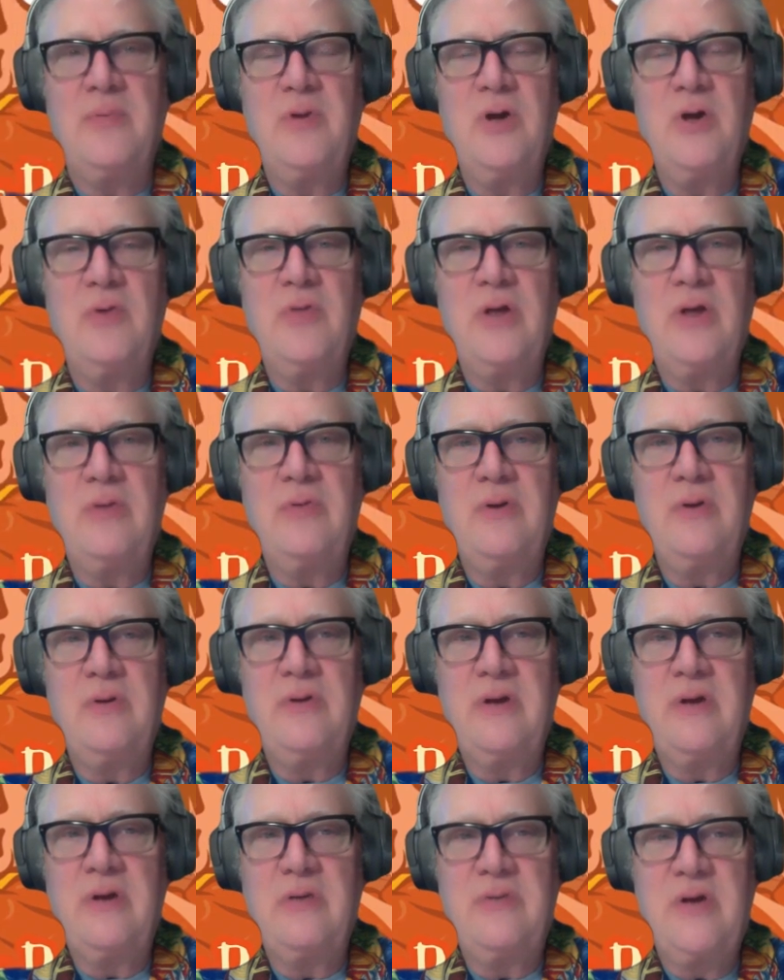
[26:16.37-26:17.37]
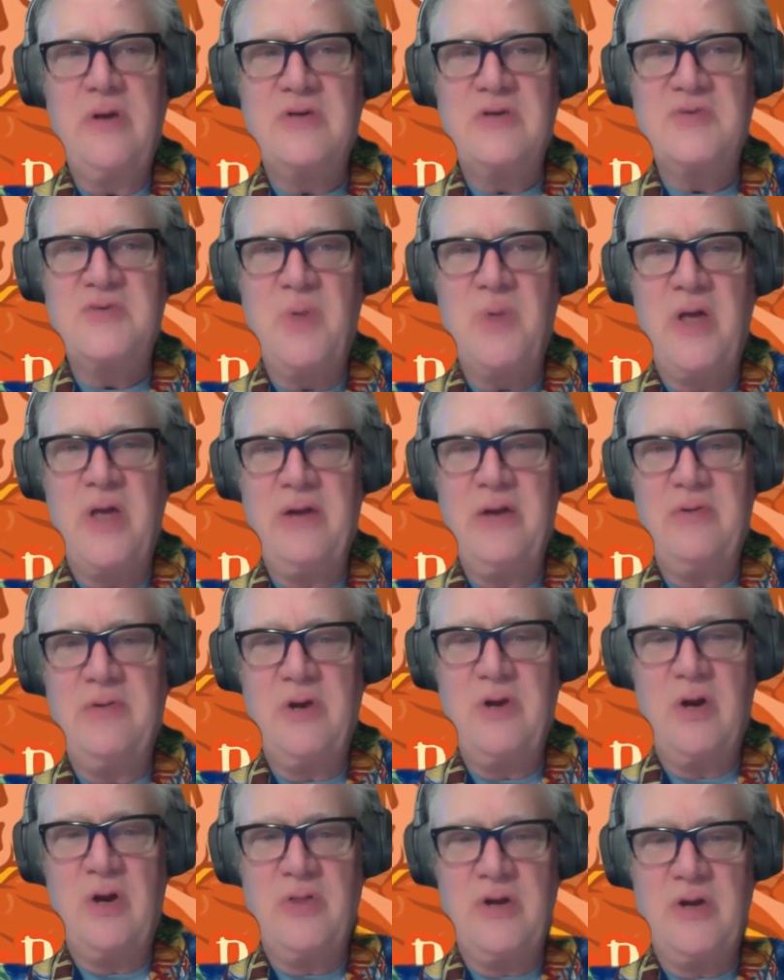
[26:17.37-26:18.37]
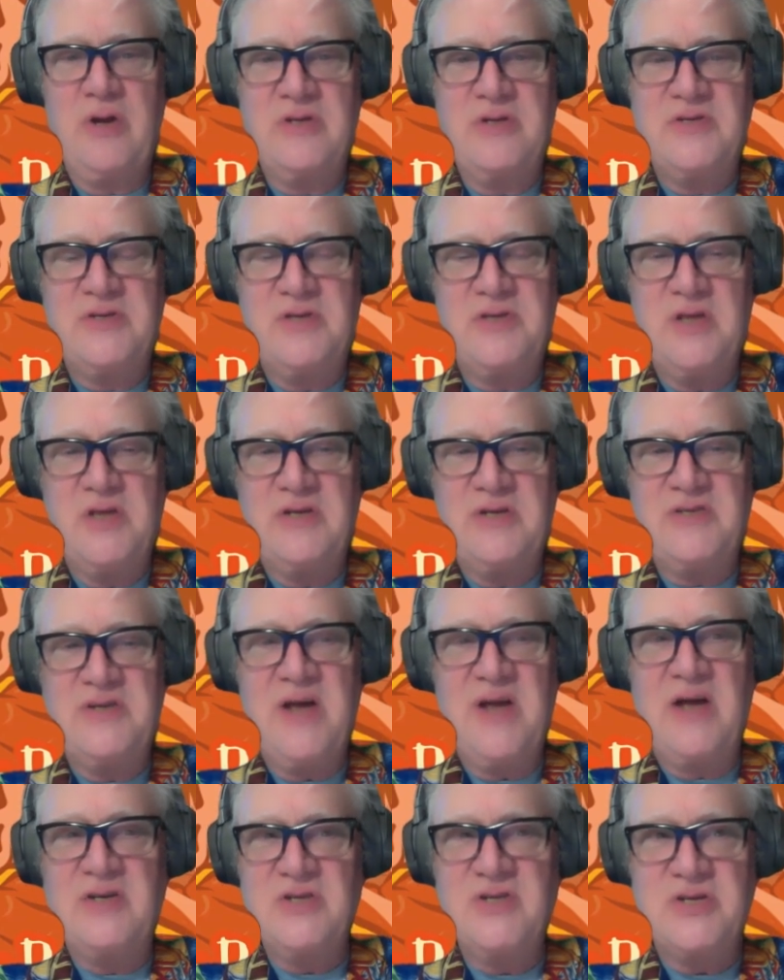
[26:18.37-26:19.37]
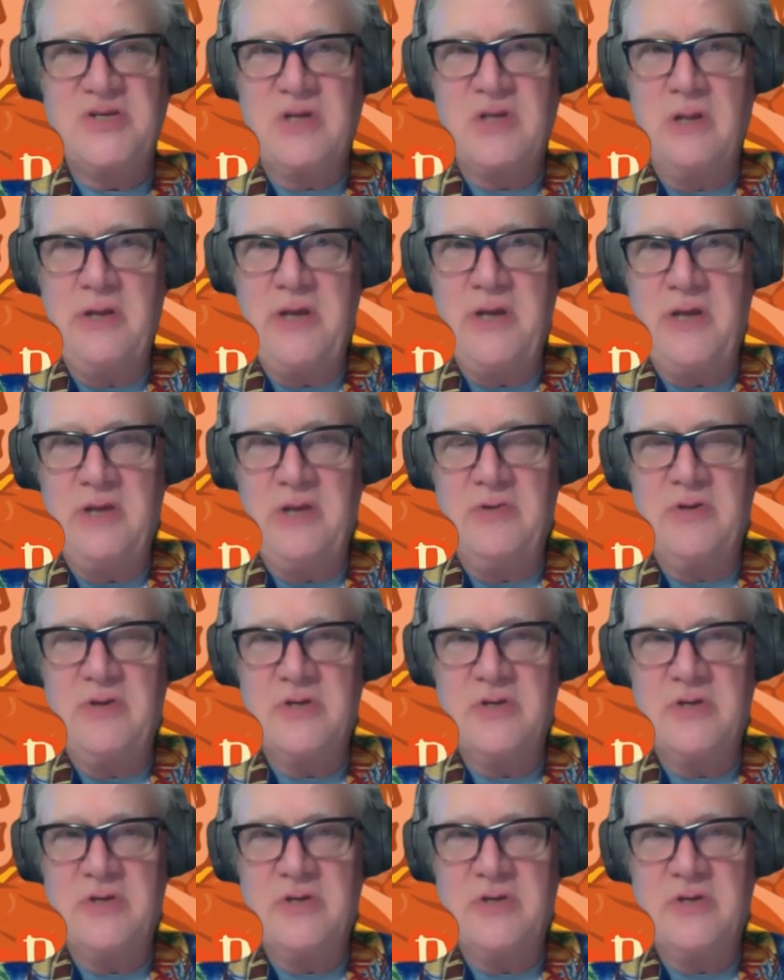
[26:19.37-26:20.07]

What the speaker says: No, they explained, that it's not just clean.